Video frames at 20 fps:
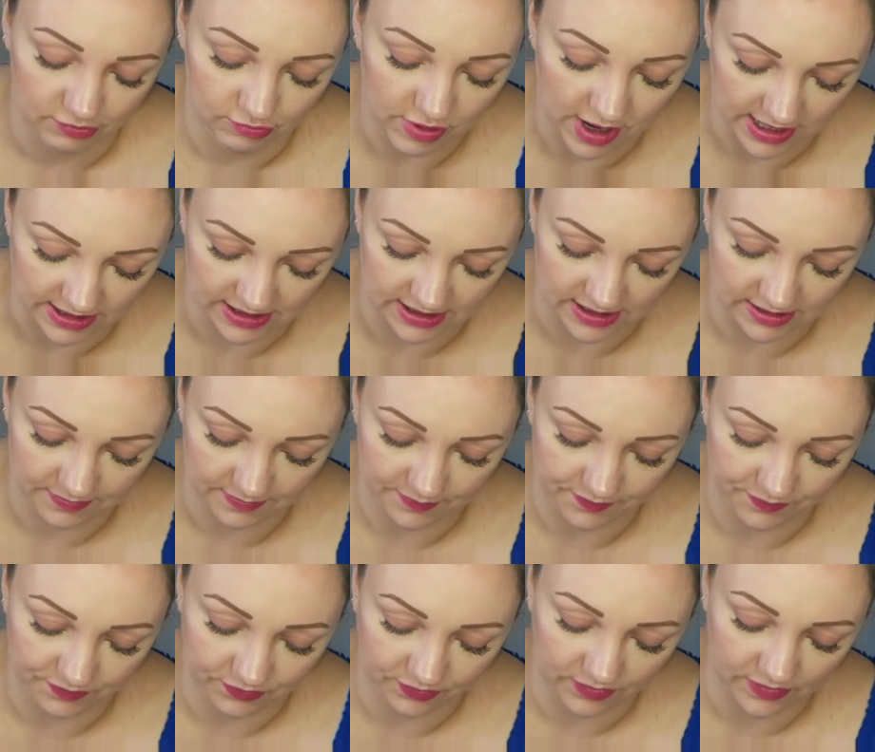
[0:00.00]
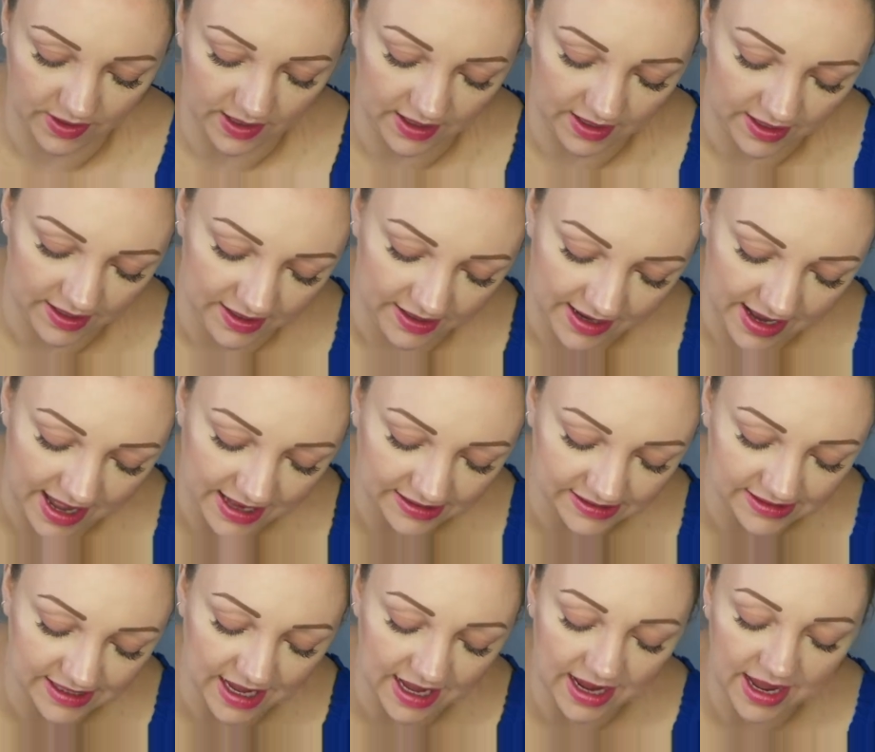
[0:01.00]
Right.
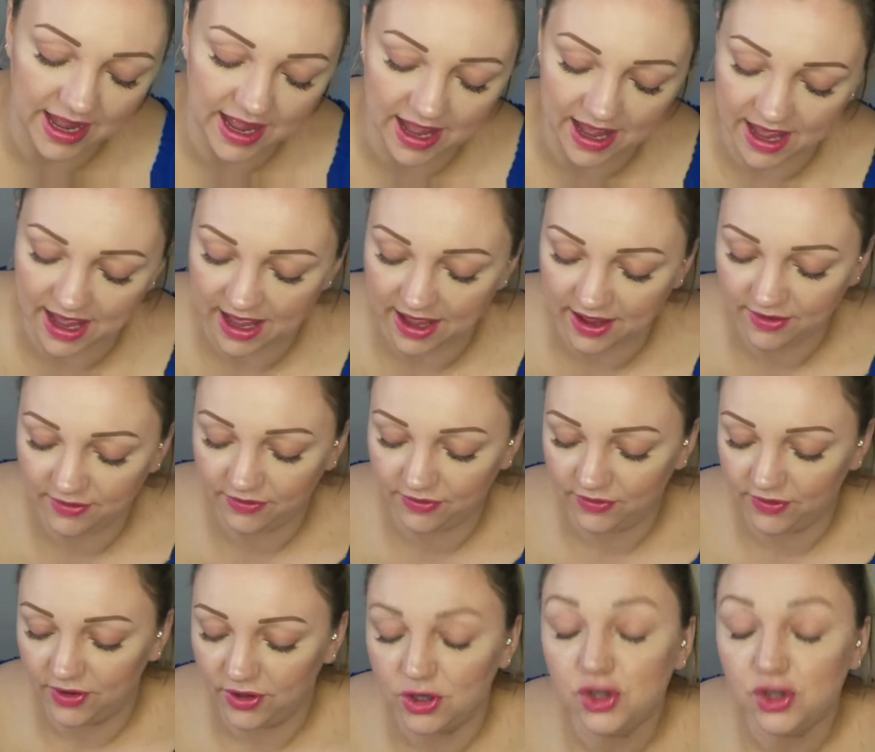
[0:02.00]
Next I have